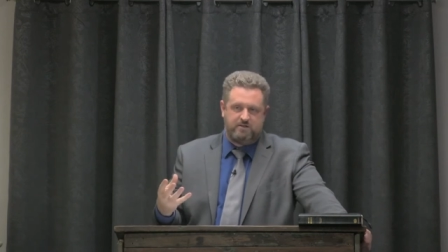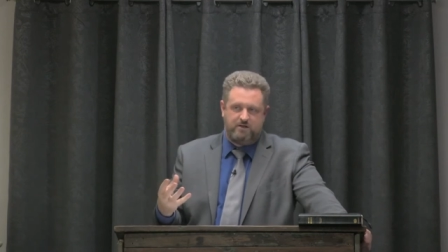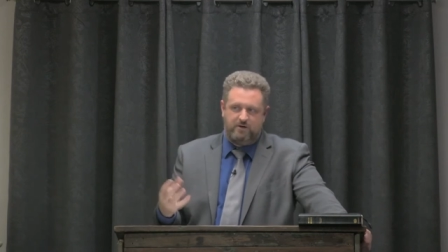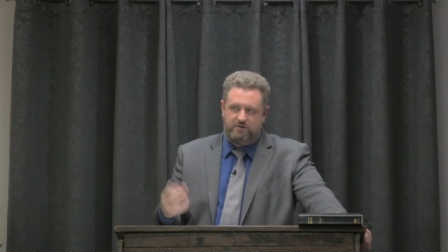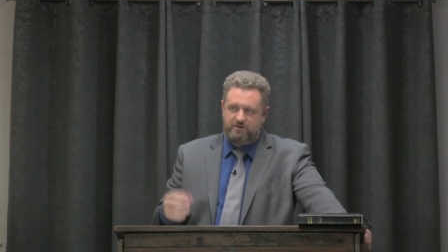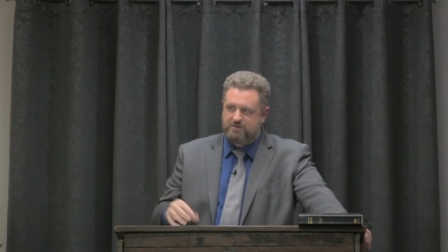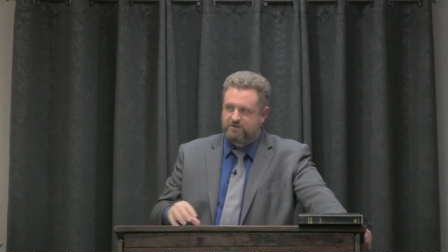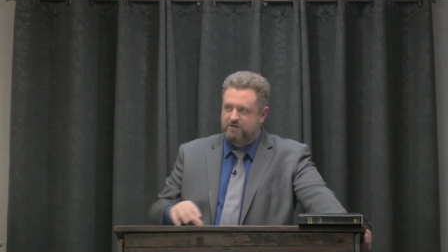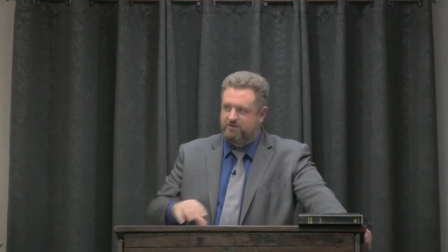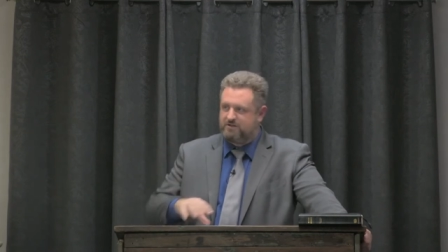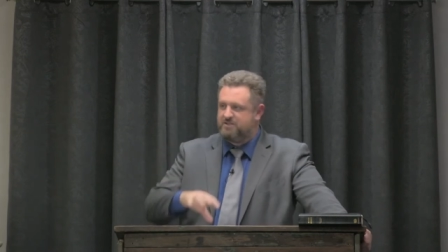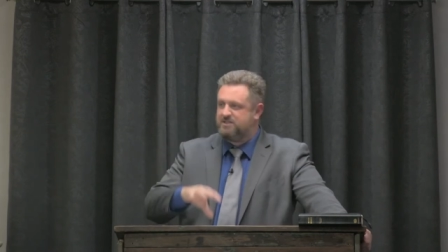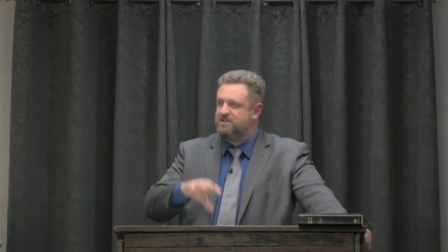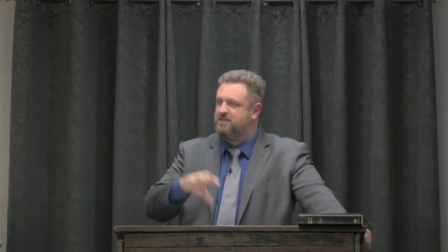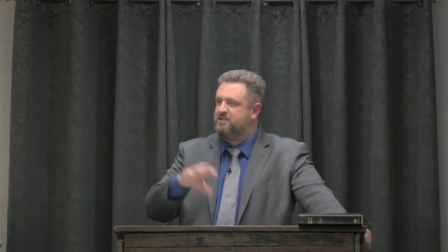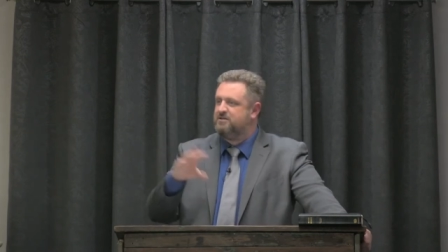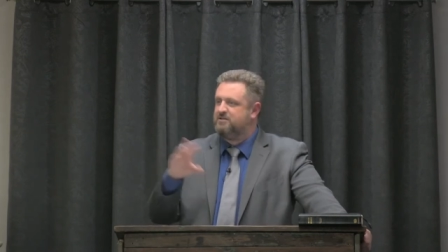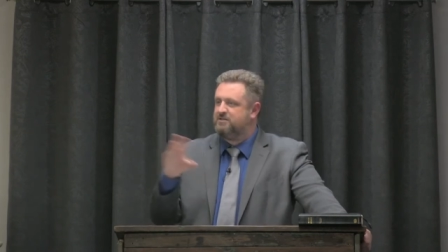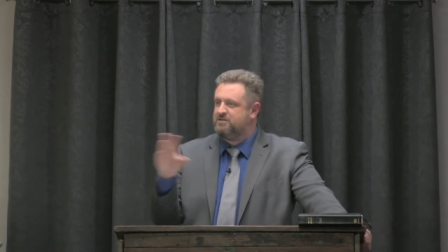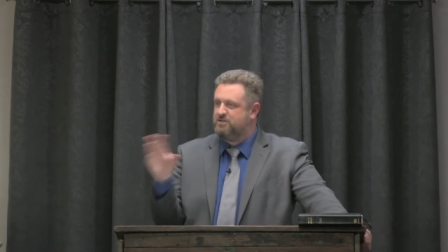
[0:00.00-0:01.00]
You know, you start to see
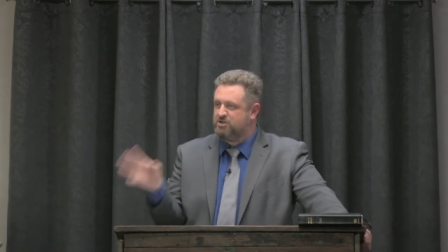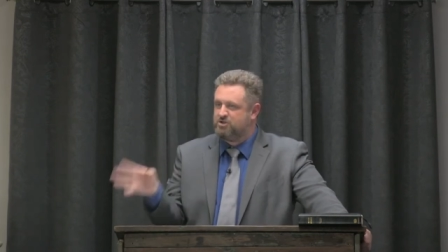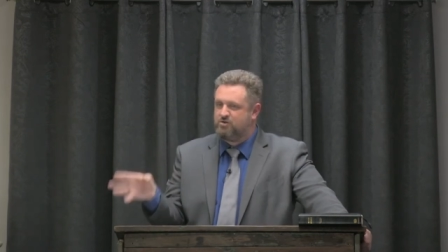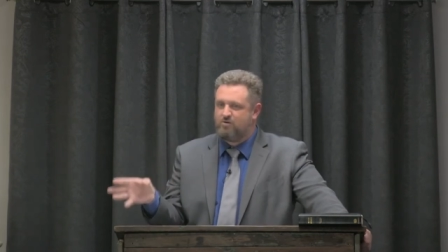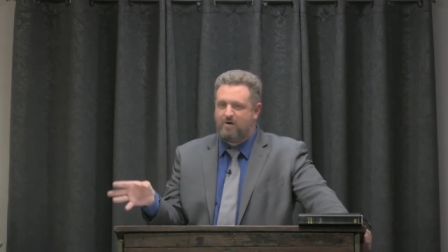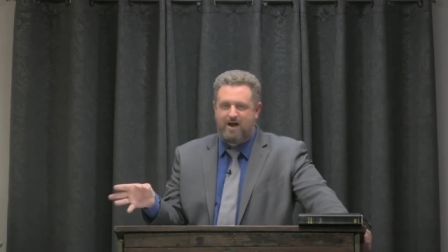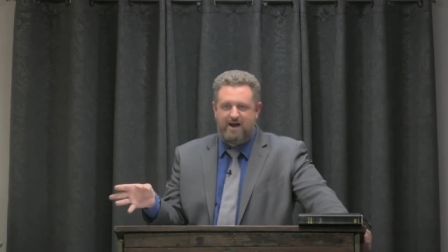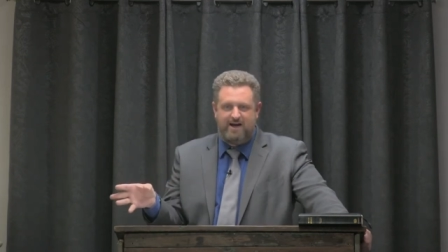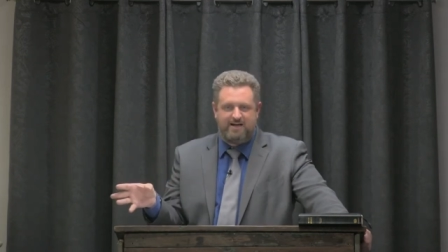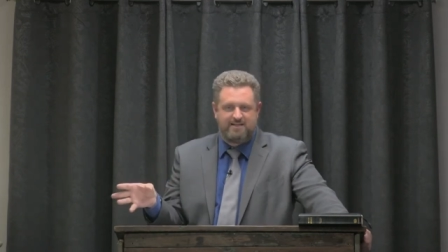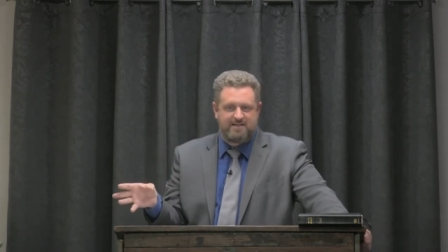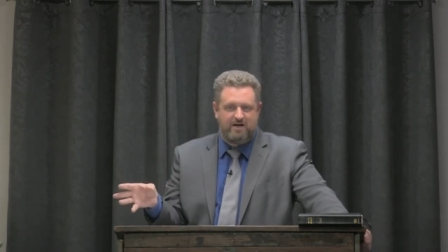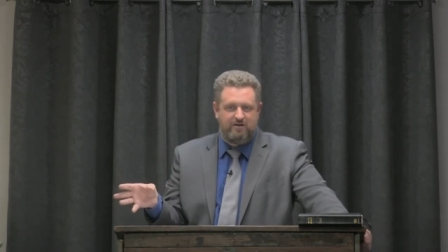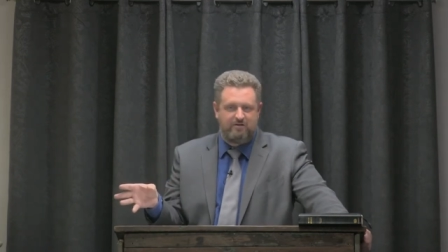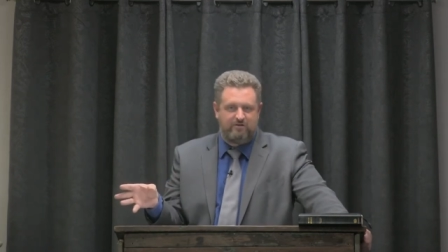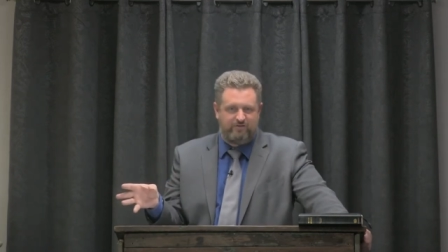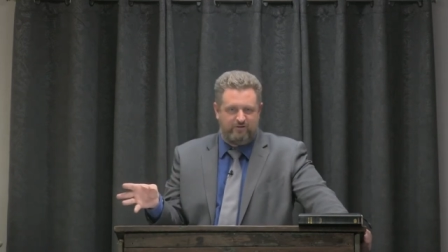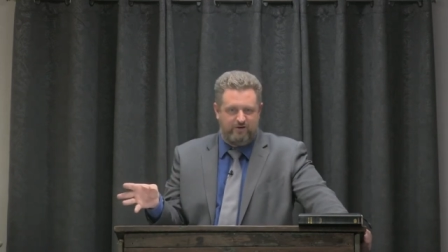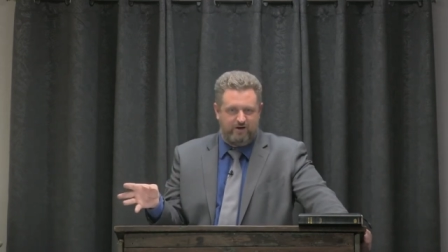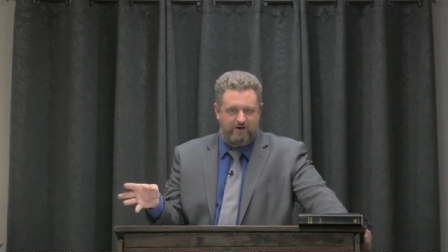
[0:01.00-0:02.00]
the, the shrines out in
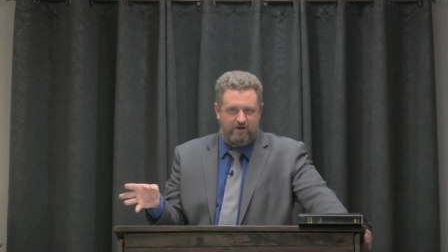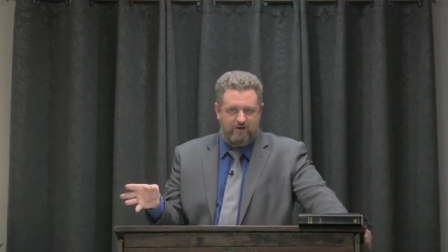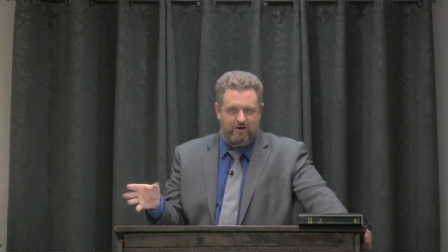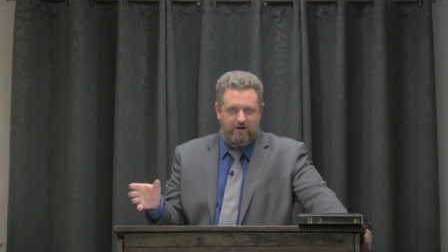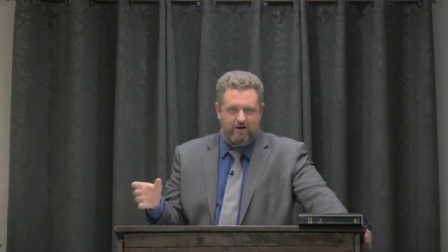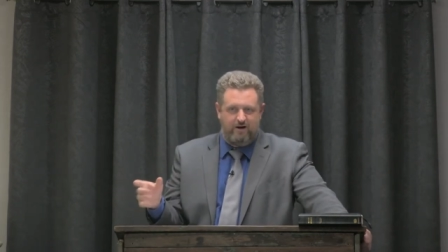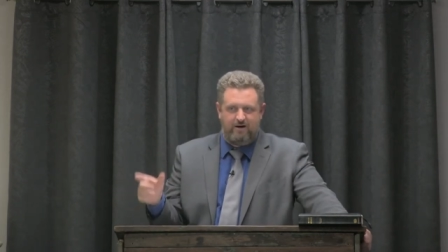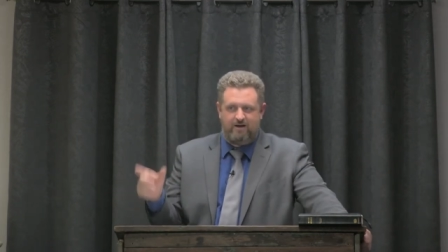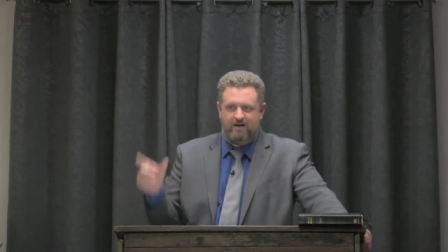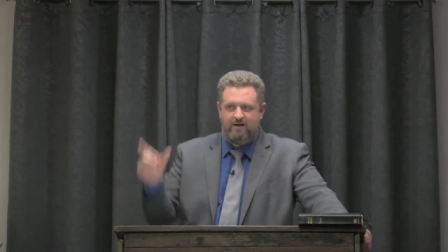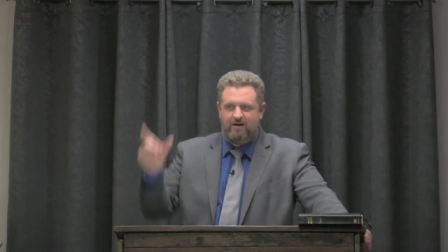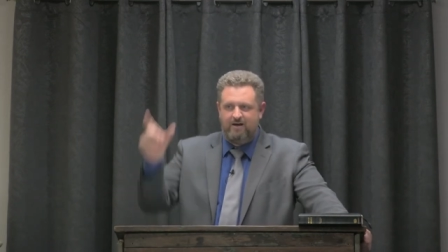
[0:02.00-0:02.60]
the front yard,